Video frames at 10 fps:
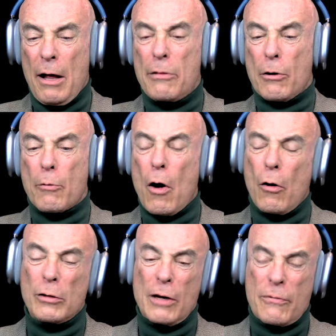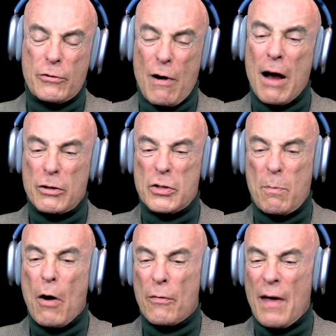the role of drugs
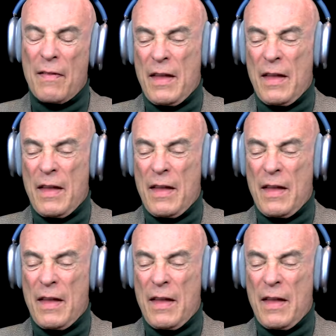both on